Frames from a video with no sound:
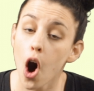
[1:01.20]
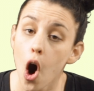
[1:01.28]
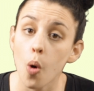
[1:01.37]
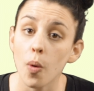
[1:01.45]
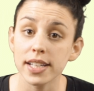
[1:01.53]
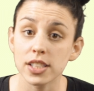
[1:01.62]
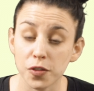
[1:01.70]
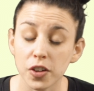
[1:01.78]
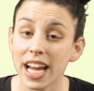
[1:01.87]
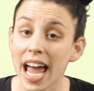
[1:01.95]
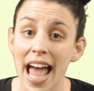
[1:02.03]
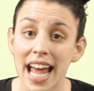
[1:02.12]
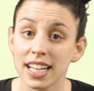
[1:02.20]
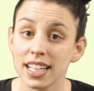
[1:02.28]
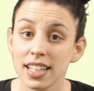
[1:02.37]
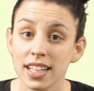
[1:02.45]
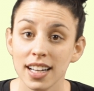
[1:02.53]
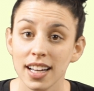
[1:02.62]
always forget.
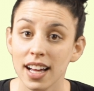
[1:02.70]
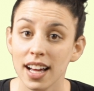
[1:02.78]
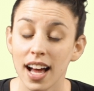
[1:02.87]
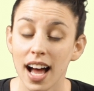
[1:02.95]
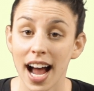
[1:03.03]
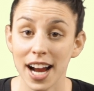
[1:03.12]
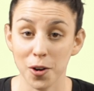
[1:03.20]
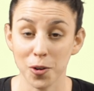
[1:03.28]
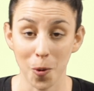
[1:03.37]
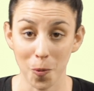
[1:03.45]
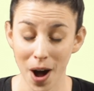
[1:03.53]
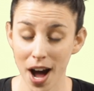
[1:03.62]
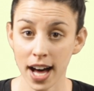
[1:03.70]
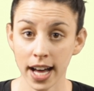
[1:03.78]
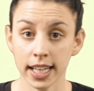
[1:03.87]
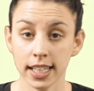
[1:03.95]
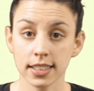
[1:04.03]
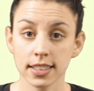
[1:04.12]
I don't know
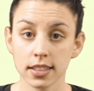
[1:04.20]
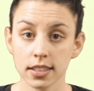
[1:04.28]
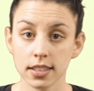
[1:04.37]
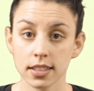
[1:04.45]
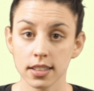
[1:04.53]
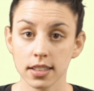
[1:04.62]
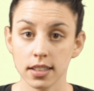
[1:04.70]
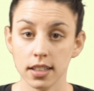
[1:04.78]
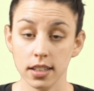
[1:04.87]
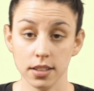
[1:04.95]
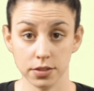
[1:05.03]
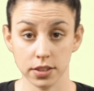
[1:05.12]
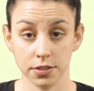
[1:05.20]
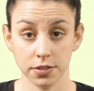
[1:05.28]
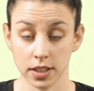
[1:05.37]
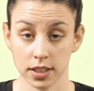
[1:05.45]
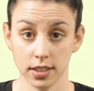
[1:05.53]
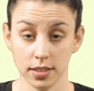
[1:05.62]
why. Every
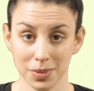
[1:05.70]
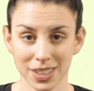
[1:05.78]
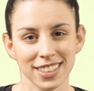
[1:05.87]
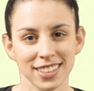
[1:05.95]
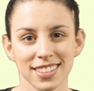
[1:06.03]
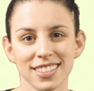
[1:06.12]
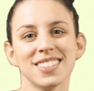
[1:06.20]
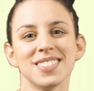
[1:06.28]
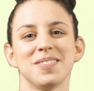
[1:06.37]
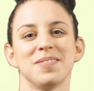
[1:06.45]
fucking month.